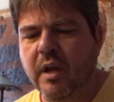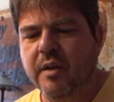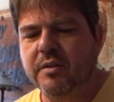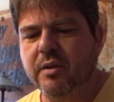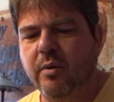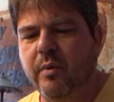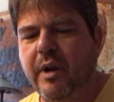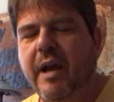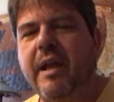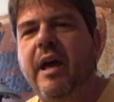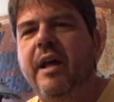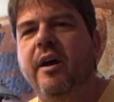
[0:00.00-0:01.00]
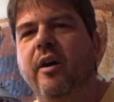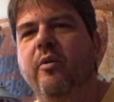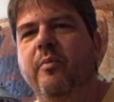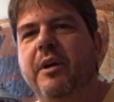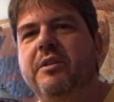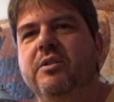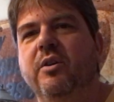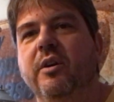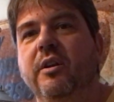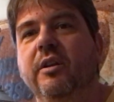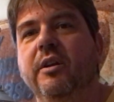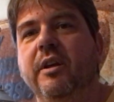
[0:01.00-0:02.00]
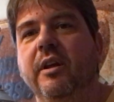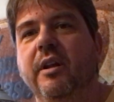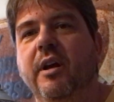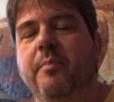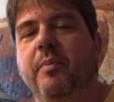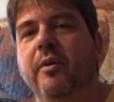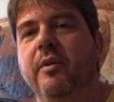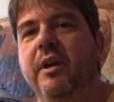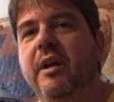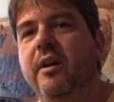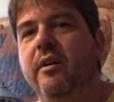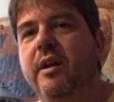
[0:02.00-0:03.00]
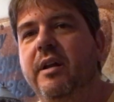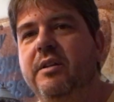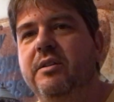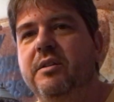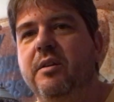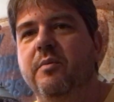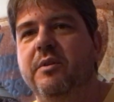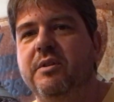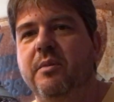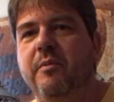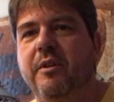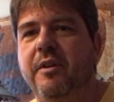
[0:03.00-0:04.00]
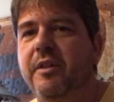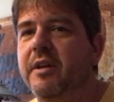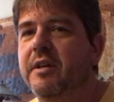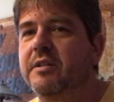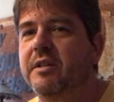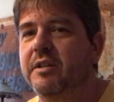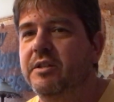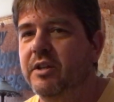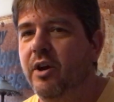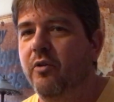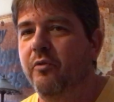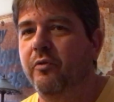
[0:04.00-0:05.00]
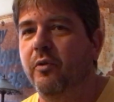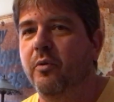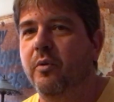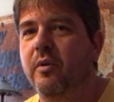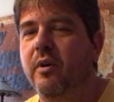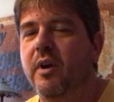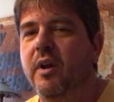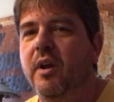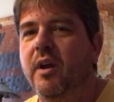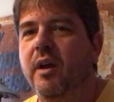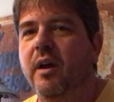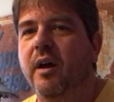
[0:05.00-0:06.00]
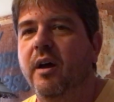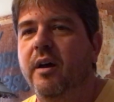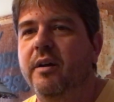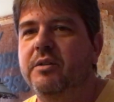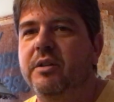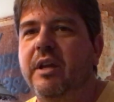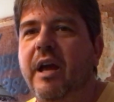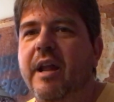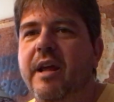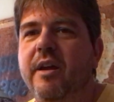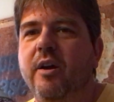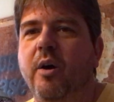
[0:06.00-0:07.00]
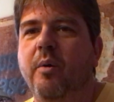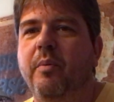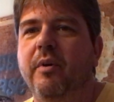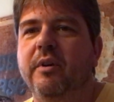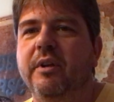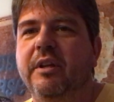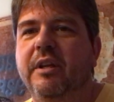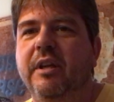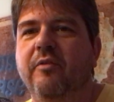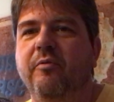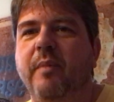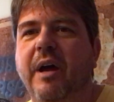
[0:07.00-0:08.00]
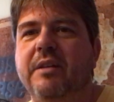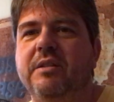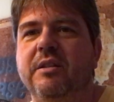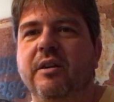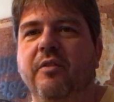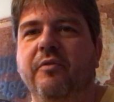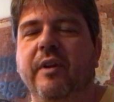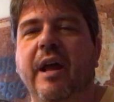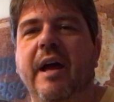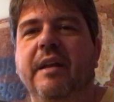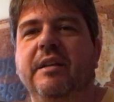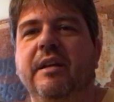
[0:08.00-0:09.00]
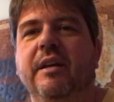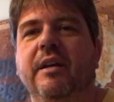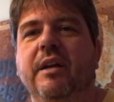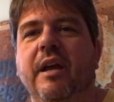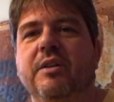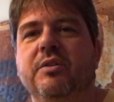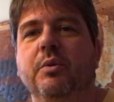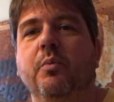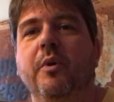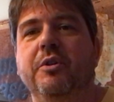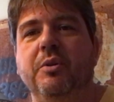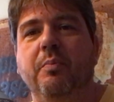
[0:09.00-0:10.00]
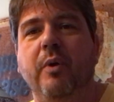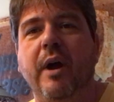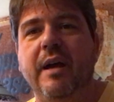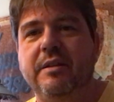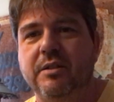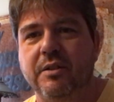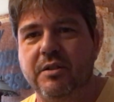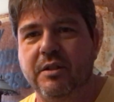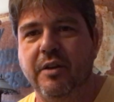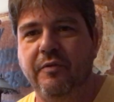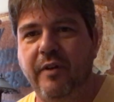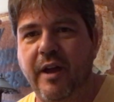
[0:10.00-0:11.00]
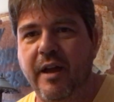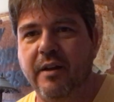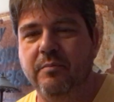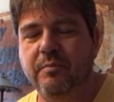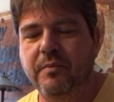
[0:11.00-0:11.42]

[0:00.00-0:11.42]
So when I got home, I started looking up on the internet to see what some of the things had sold for, to kind of help give myself an idea as to what to price the stuff at.